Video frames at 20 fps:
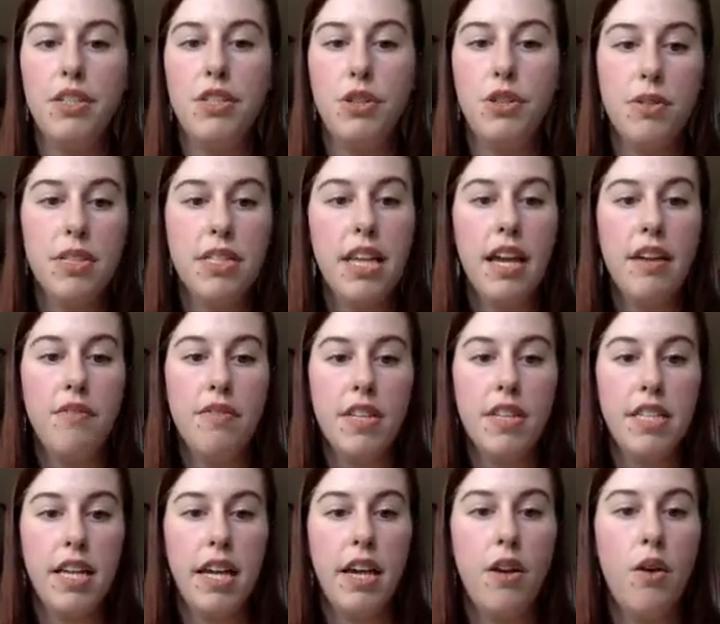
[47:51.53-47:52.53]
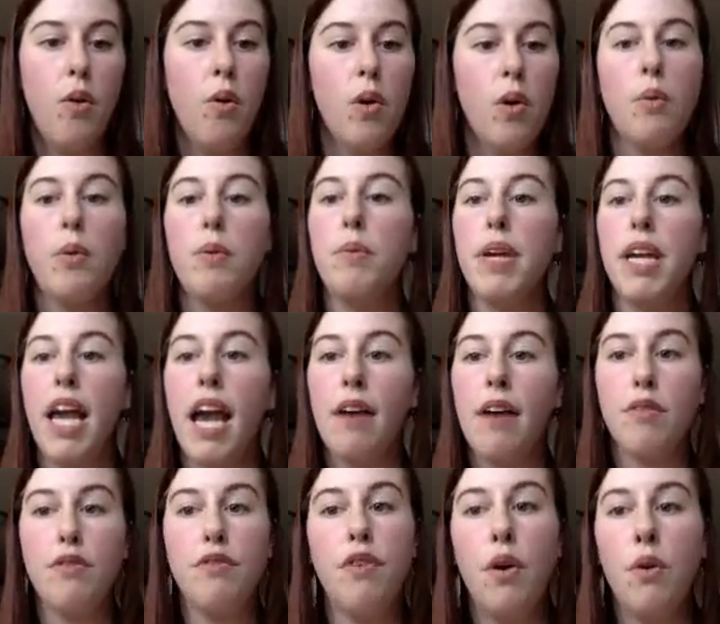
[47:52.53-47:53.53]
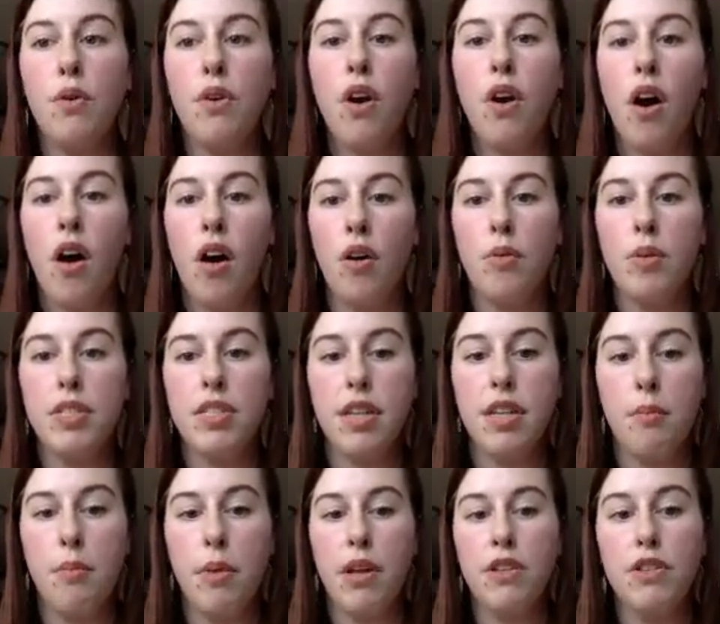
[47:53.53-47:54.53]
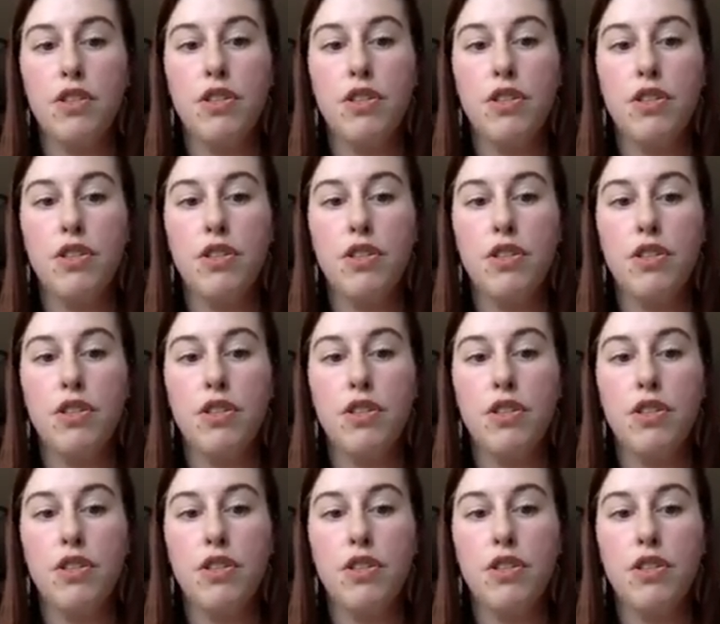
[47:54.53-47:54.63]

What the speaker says: do a site visit or when we have a phone call with someone.